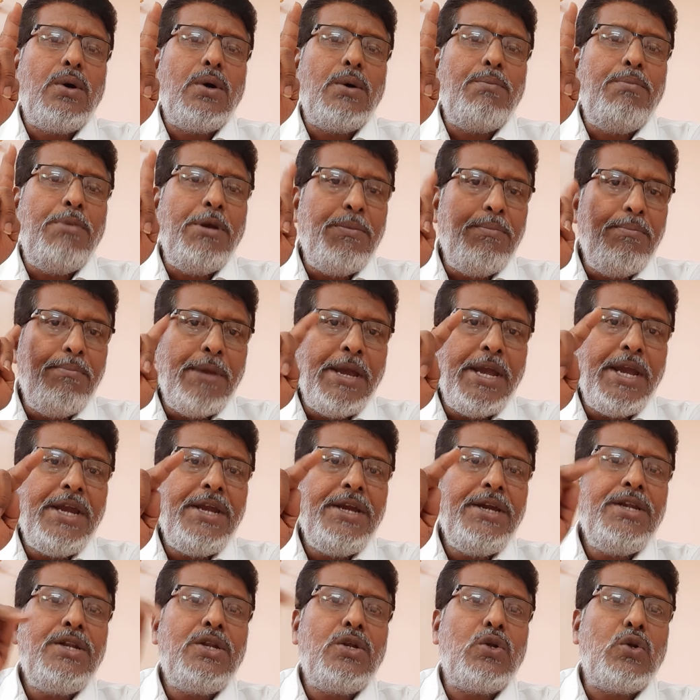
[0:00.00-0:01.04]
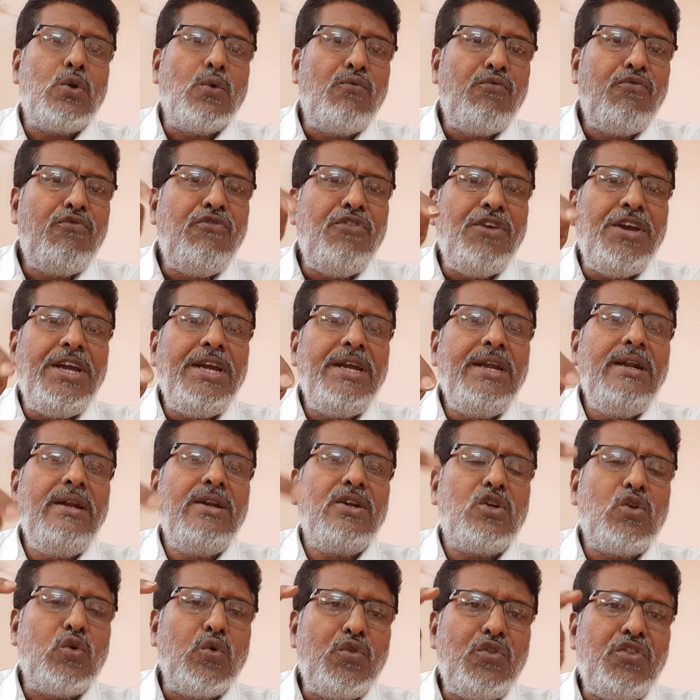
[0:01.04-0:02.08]
be made to feel,
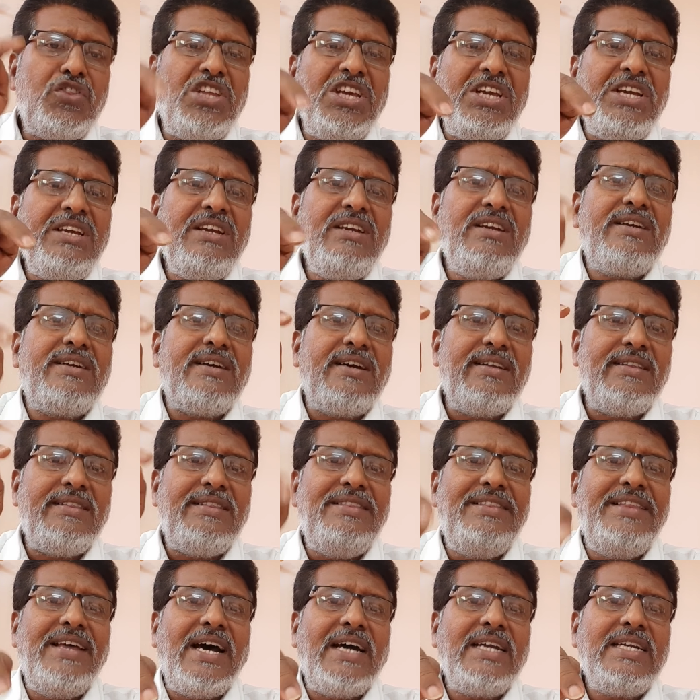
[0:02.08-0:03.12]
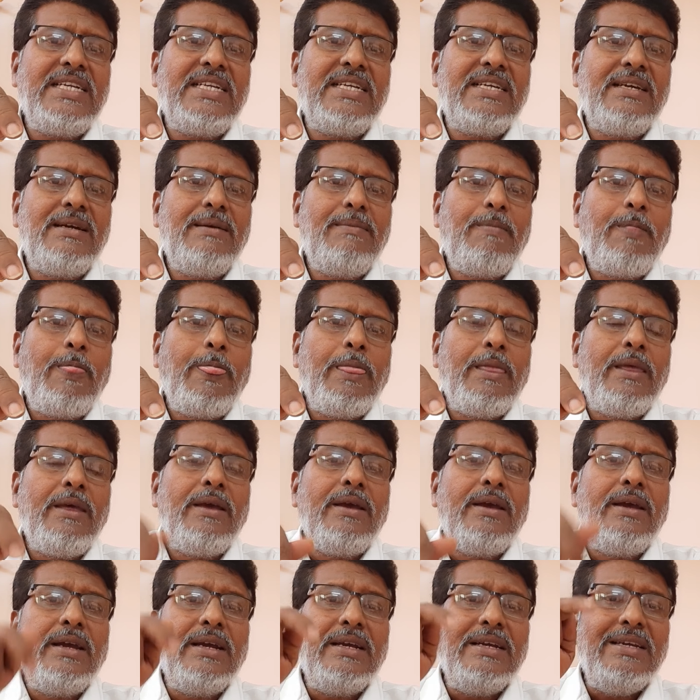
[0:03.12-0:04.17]
to think that
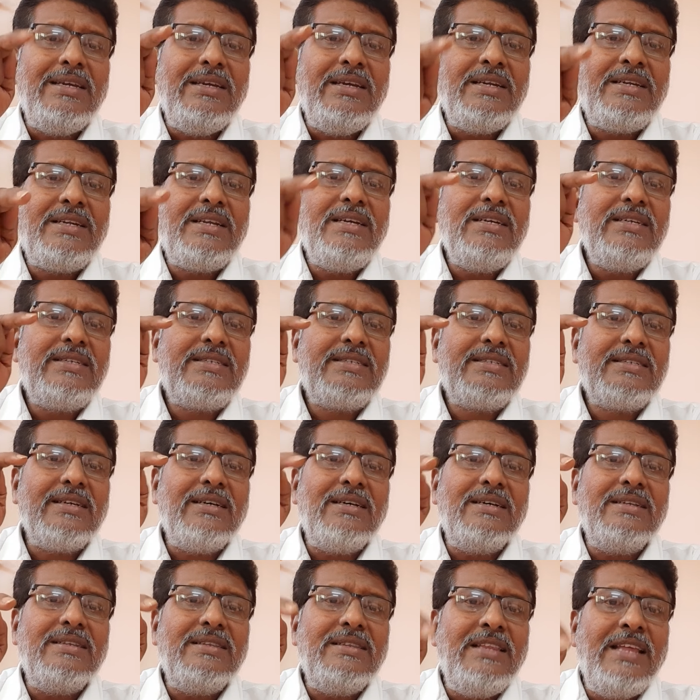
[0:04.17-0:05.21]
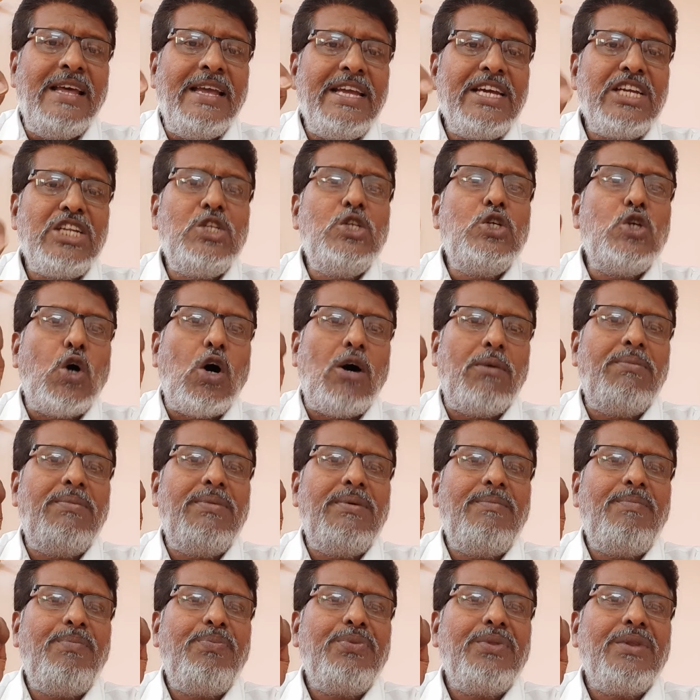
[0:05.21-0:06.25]
it is their job,
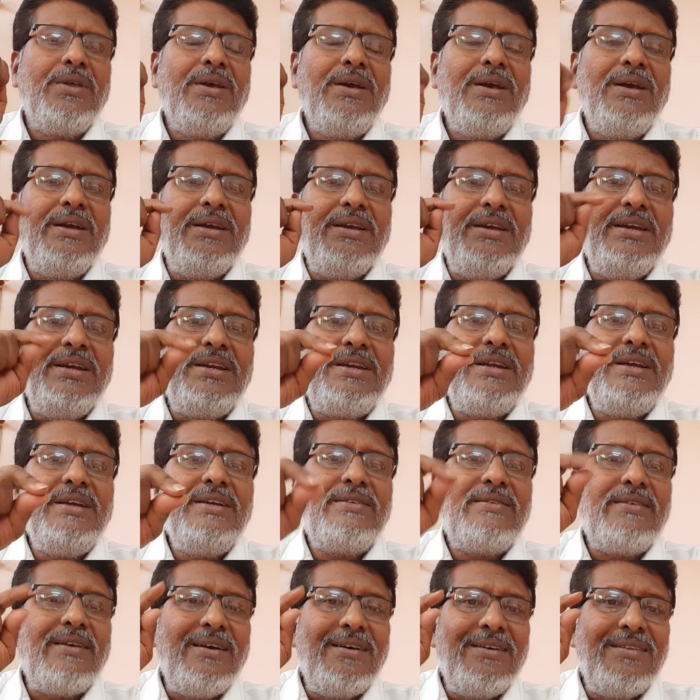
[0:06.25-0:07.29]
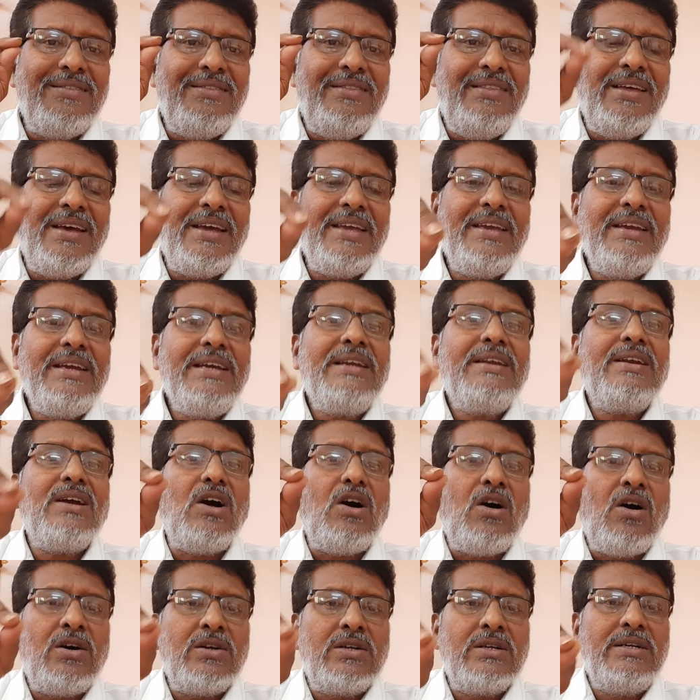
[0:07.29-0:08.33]
it is their
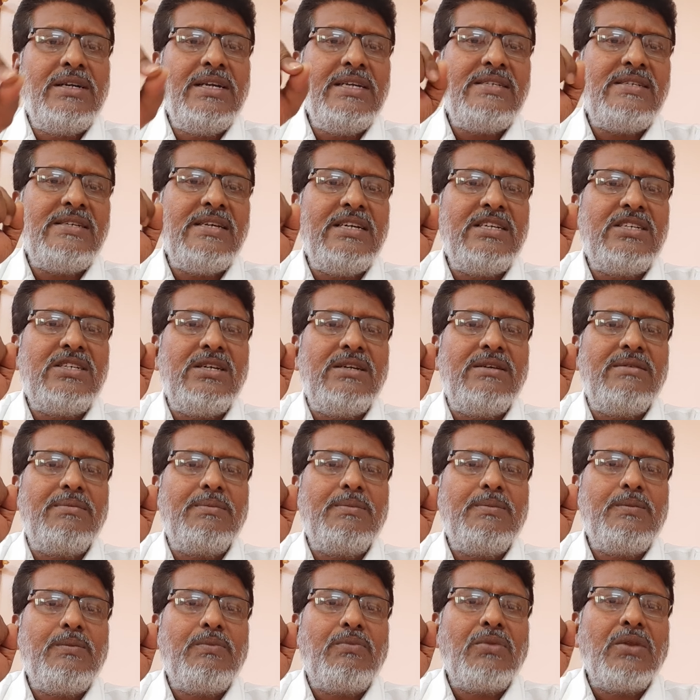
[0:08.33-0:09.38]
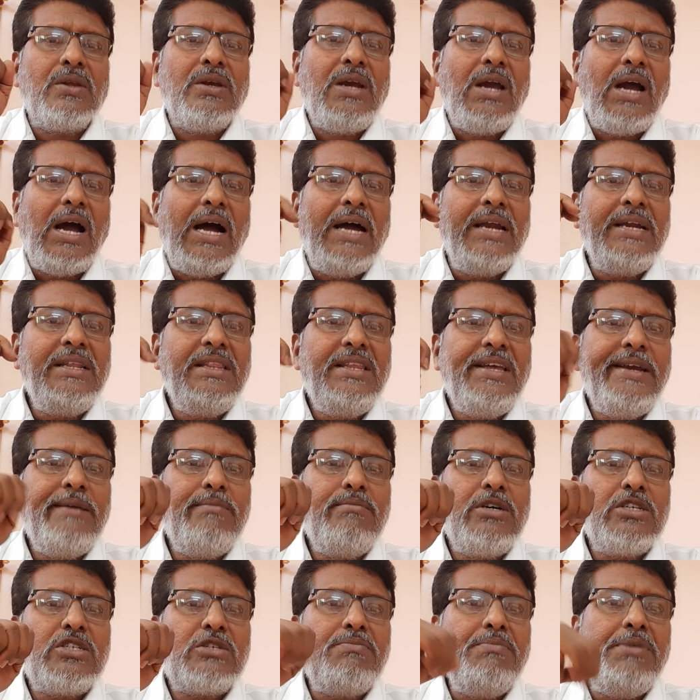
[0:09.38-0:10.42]
organization, and they
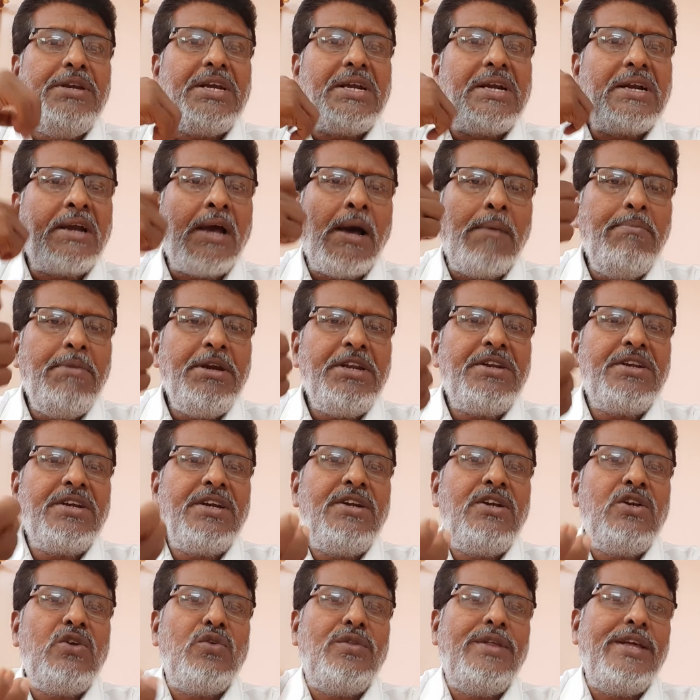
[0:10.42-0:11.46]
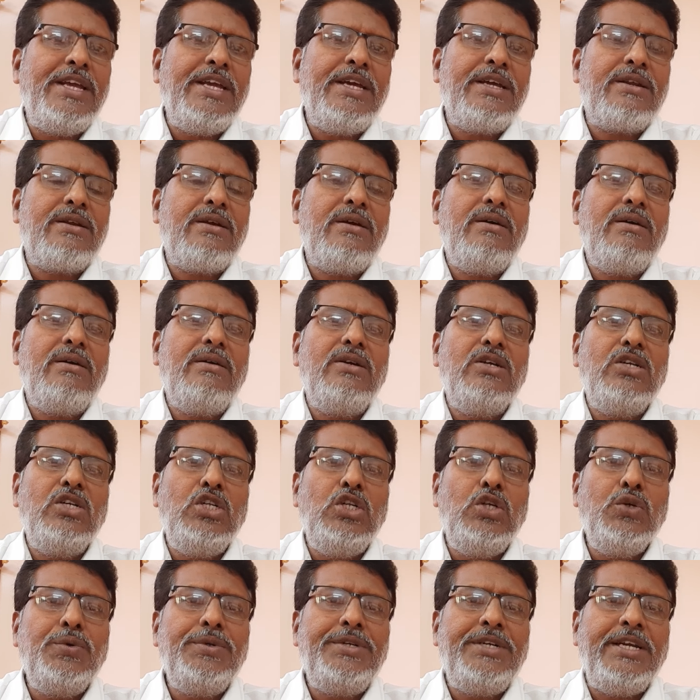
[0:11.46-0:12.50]
must be committed to their
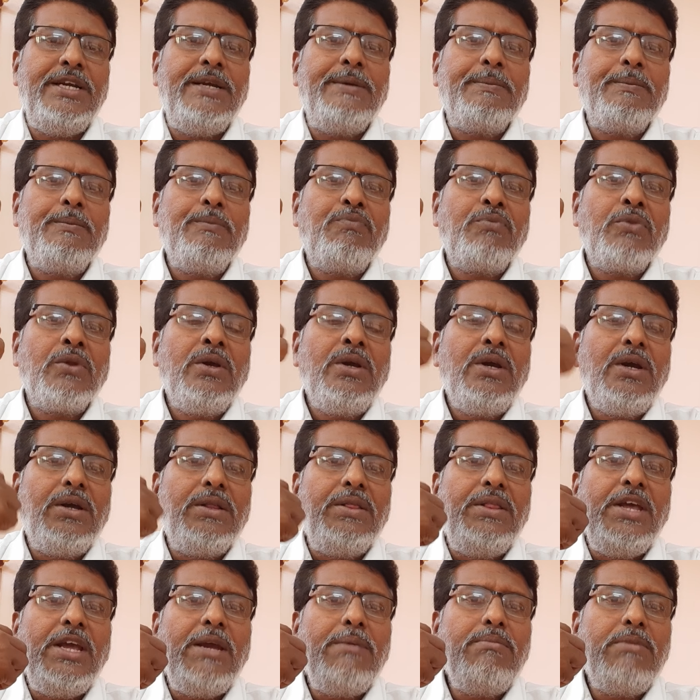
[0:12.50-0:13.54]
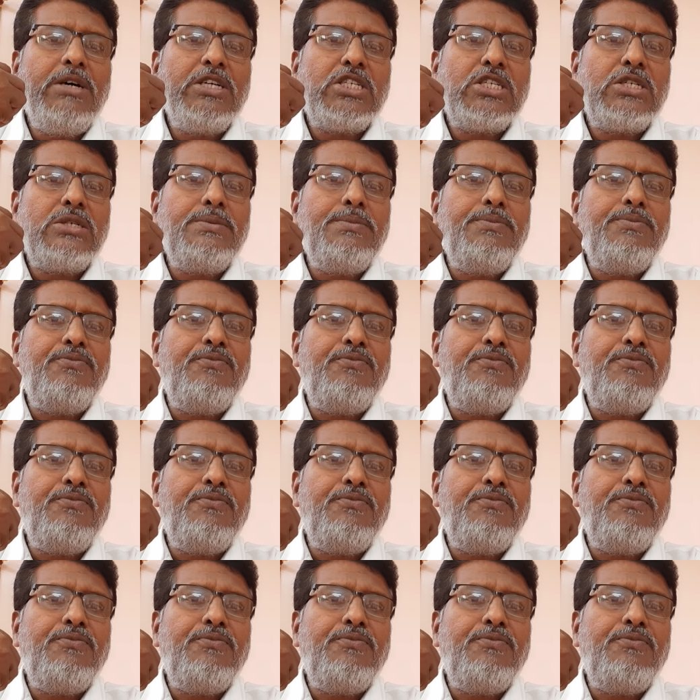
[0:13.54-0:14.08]
duty. They must